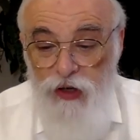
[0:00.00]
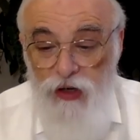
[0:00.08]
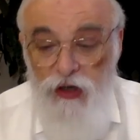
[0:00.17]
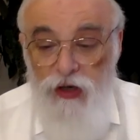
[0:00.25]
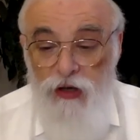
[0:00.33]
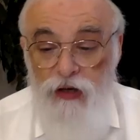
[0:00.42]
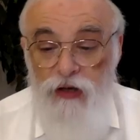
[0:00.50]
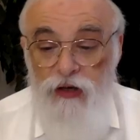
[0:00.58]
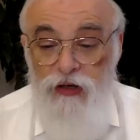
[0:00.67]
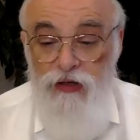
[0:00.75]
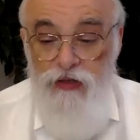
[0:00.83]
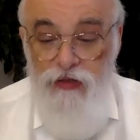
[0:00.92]

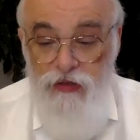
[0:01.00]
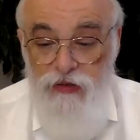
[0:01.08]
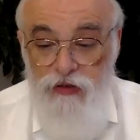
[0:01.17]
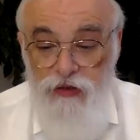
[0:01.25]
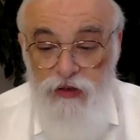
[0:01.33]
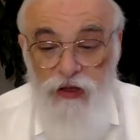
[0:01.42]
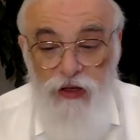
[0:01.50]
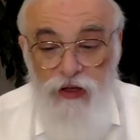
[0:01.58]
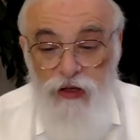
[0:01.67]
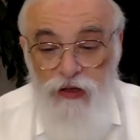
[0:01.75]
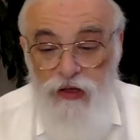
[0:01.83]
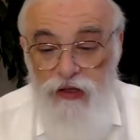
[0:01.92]
It's
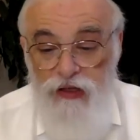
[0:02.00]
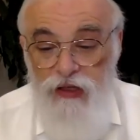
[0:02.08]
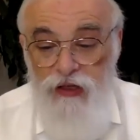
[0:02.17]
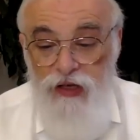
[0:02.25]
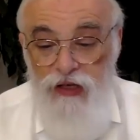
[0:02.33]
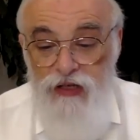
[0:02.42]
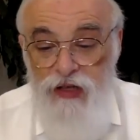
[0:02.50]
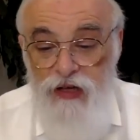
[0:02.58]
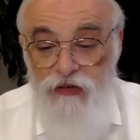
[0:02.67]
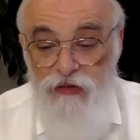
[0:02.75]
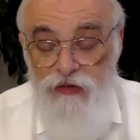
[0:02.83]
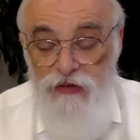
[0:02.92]
like 10 lines
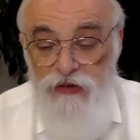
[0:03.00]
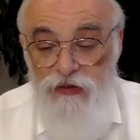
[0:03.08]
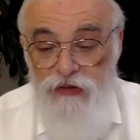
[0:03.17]
down.